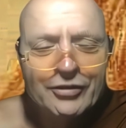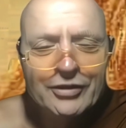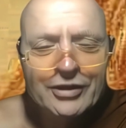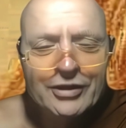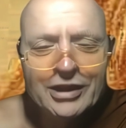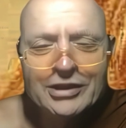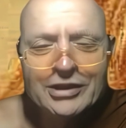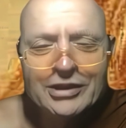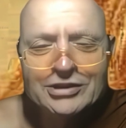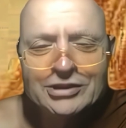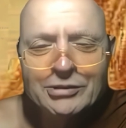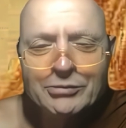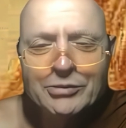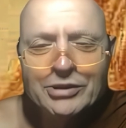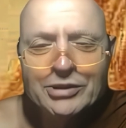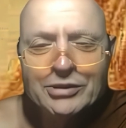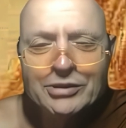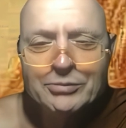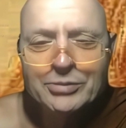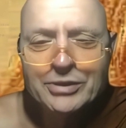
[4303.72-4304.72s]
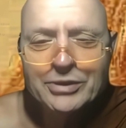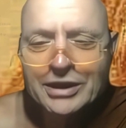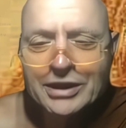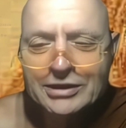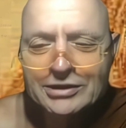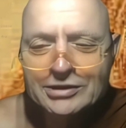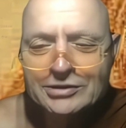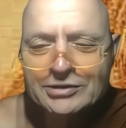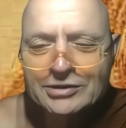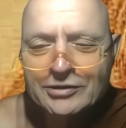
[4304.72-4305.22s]
in someone you
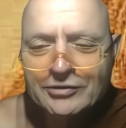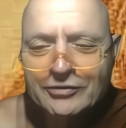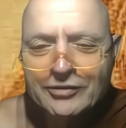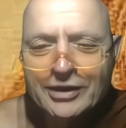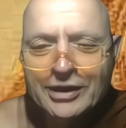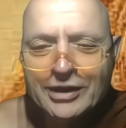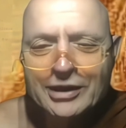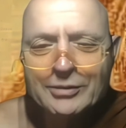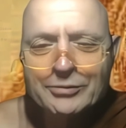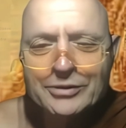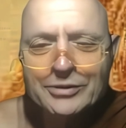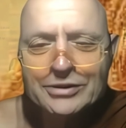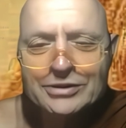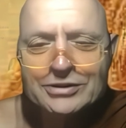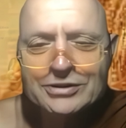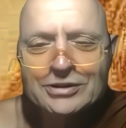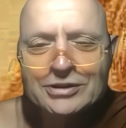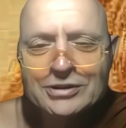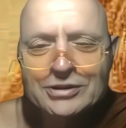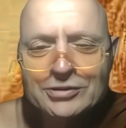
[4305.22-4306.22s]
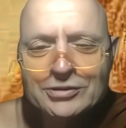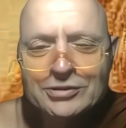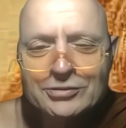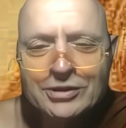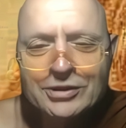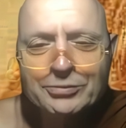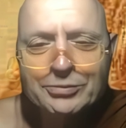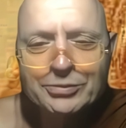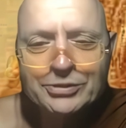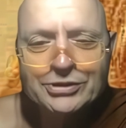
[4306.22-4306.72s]
begin to develop this, this
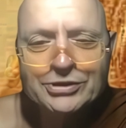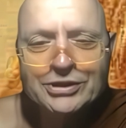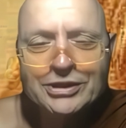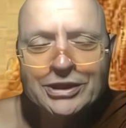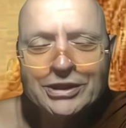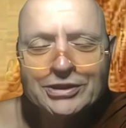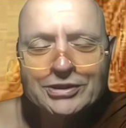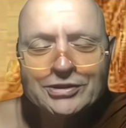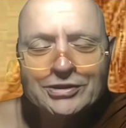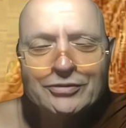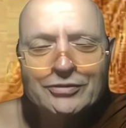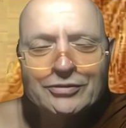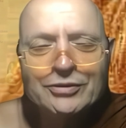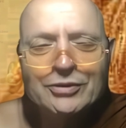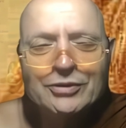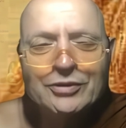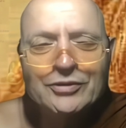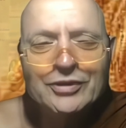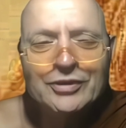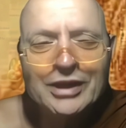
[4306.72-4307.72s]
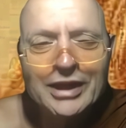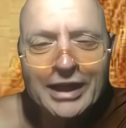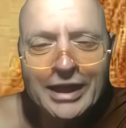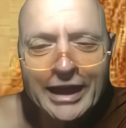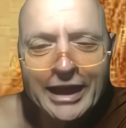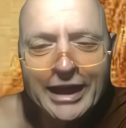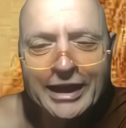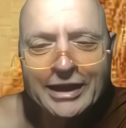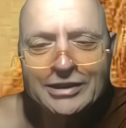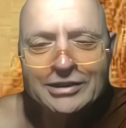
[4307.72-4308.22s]
real appreciation for, and then they
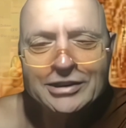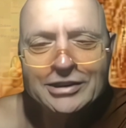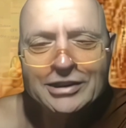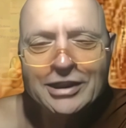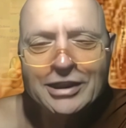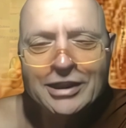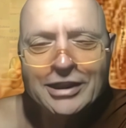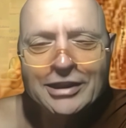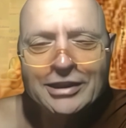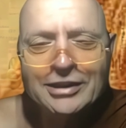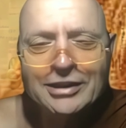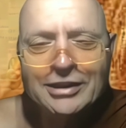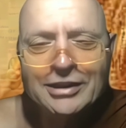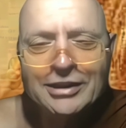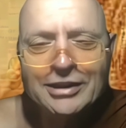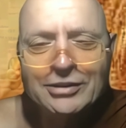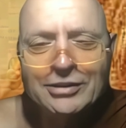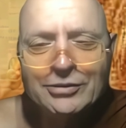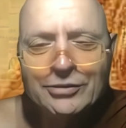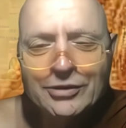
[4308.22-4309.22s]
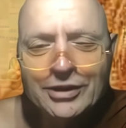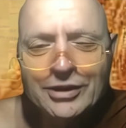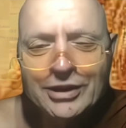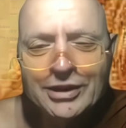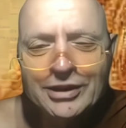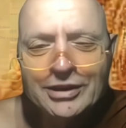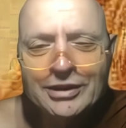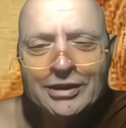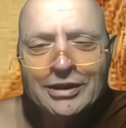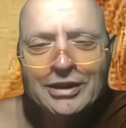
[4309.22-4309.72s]
act kindly or
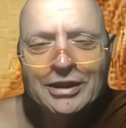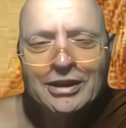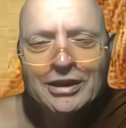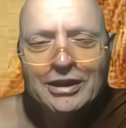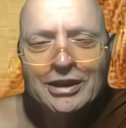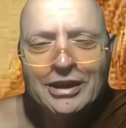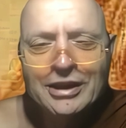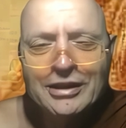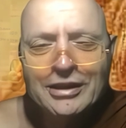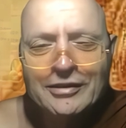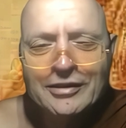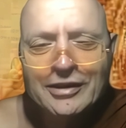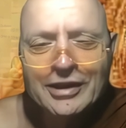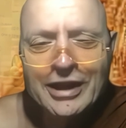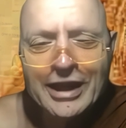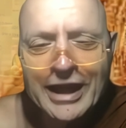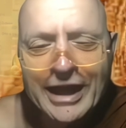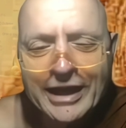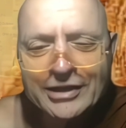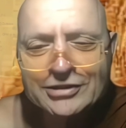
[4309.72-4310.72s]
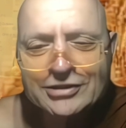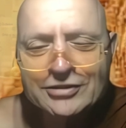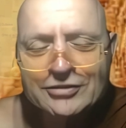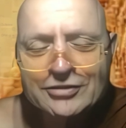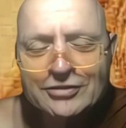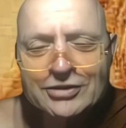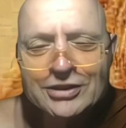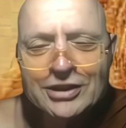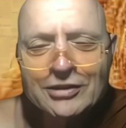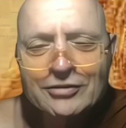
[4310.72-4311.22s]
they uh, the acts of
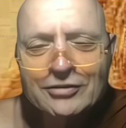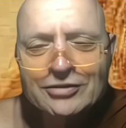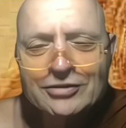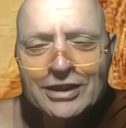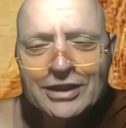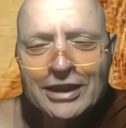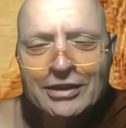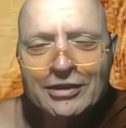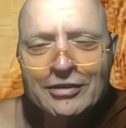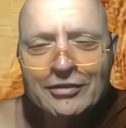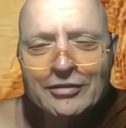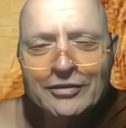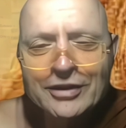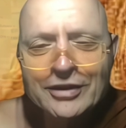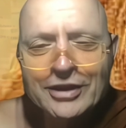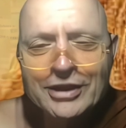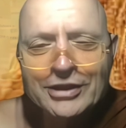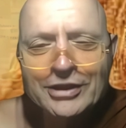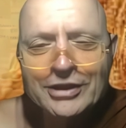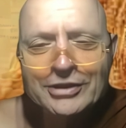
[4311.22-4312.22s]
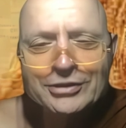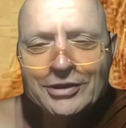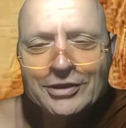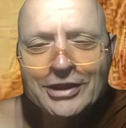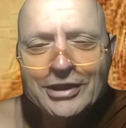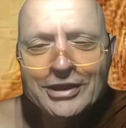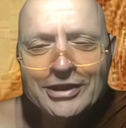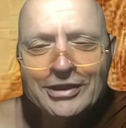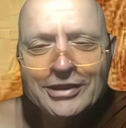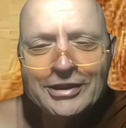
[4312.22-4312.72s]
self-sacrifice, you
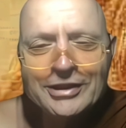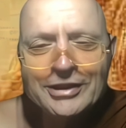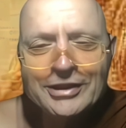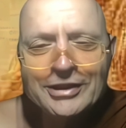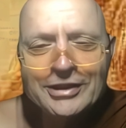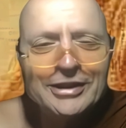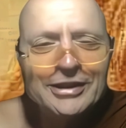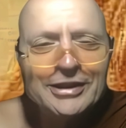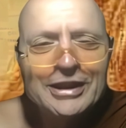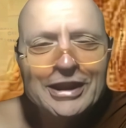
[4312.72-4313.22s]
know, like in like